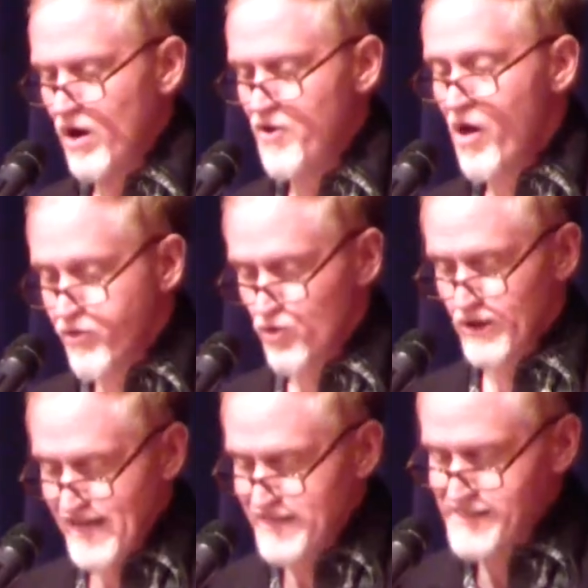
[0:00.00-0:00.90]
another
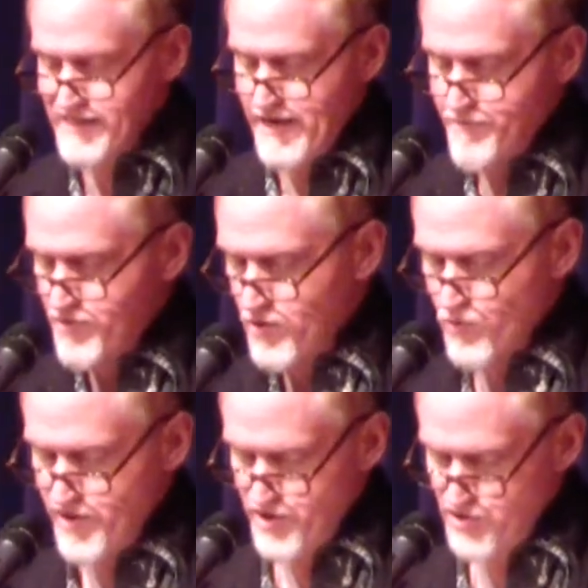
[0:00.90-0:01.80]
landscape
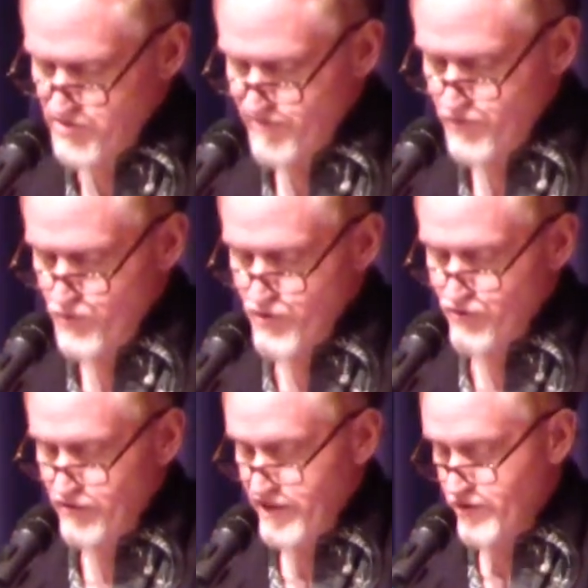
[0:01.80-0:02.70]
written just a few
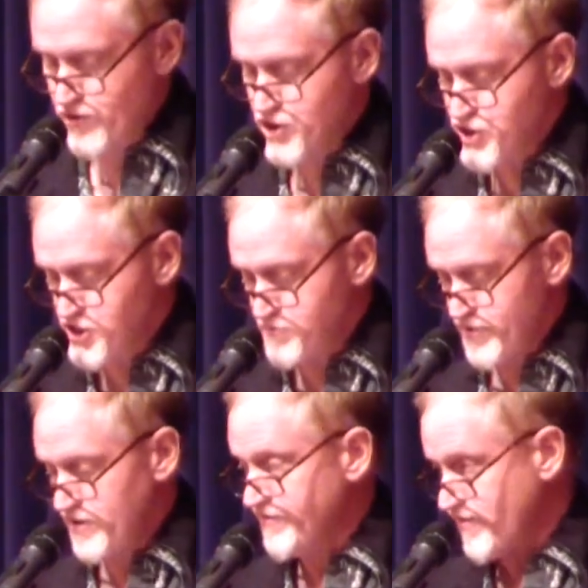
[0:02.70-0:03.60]
years later, Sheep
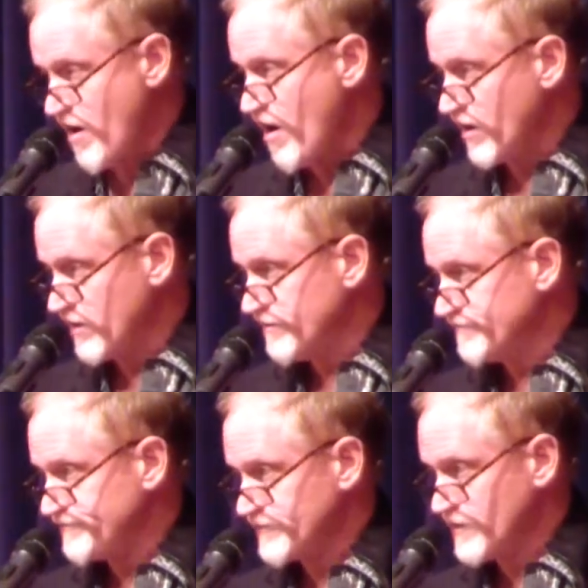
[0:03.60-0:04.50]
in Fog.
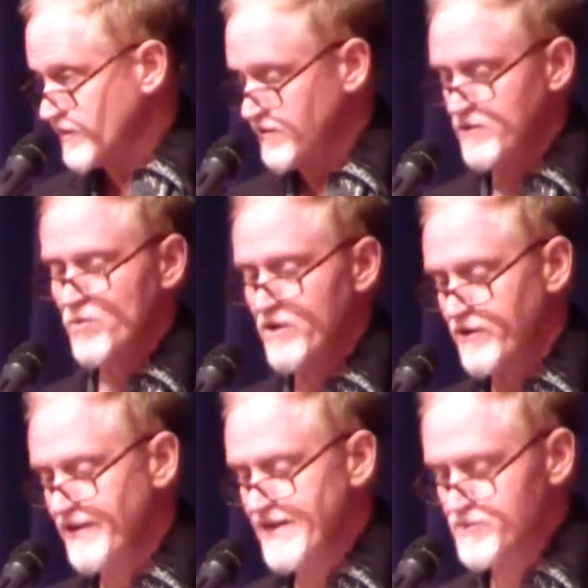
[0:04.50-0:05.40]
Another one of
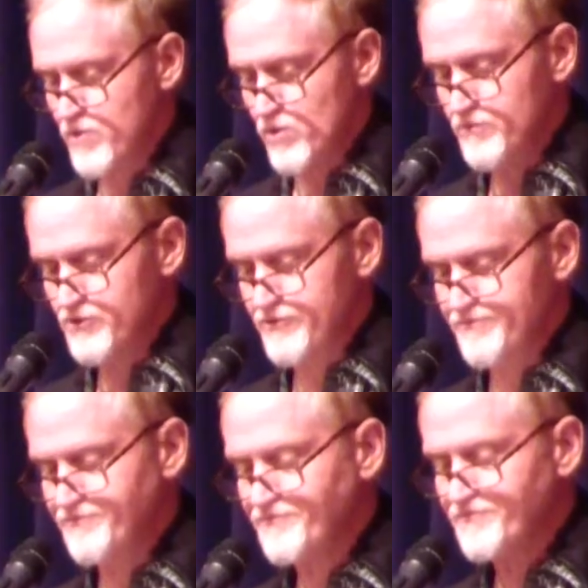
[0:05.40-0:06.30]
the last poems.
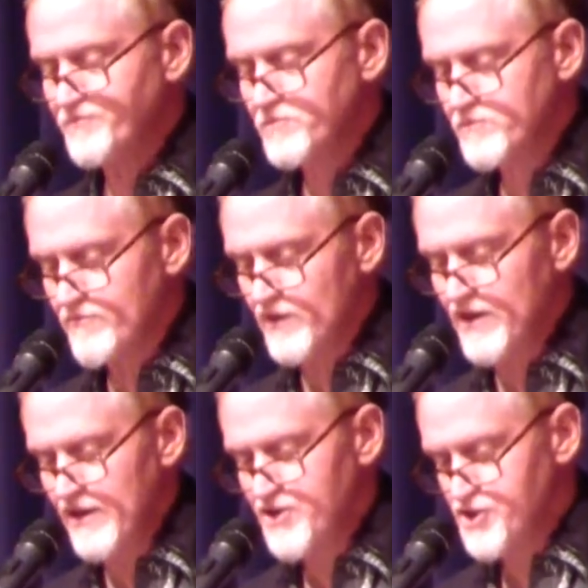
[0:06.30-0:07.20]

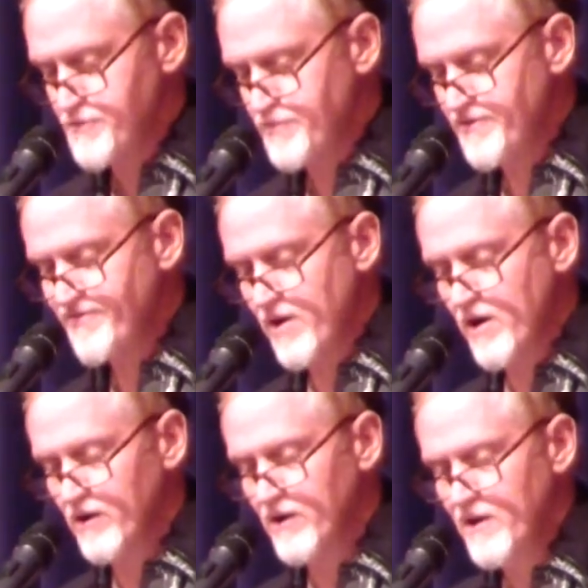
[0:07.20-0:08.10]
Sheep in
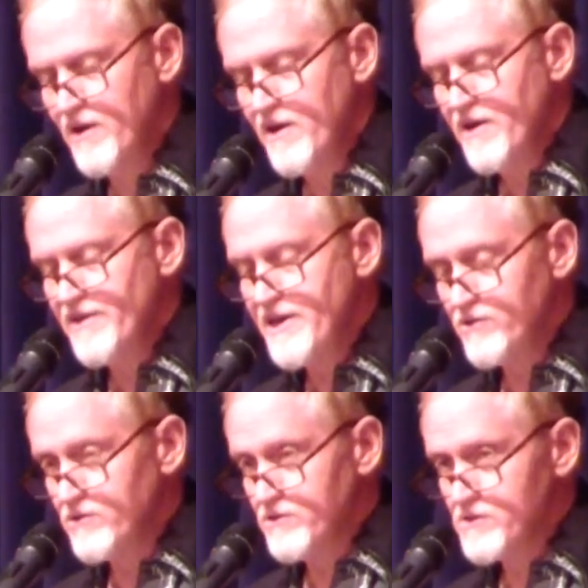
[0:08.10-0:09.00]
Fog. The
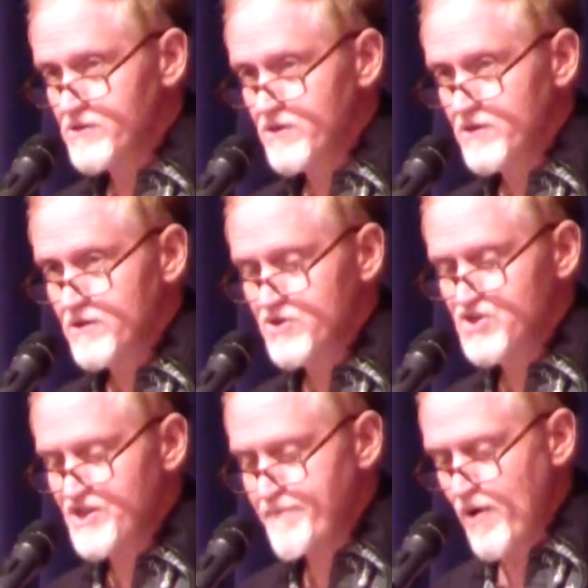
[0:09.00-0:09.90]
hills
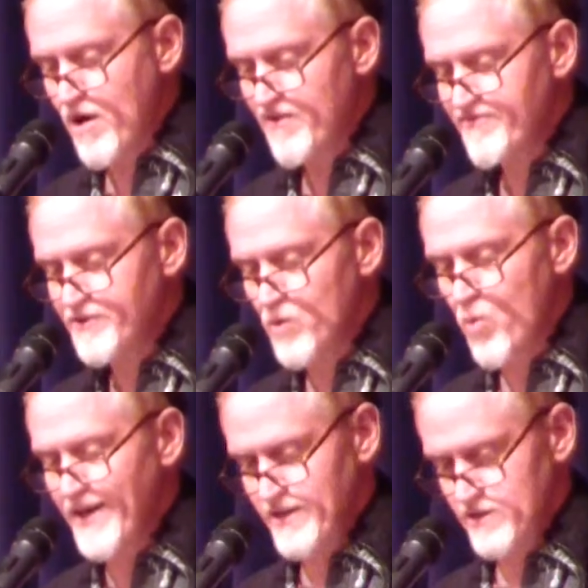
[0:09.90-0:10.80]
step off into
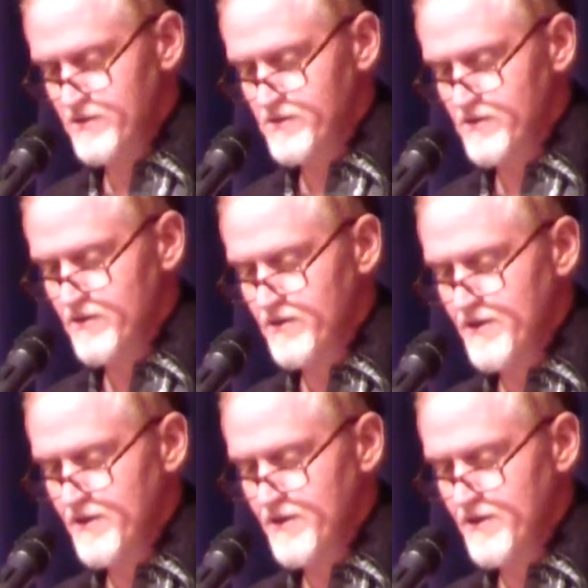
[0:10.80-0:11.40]
whiteness.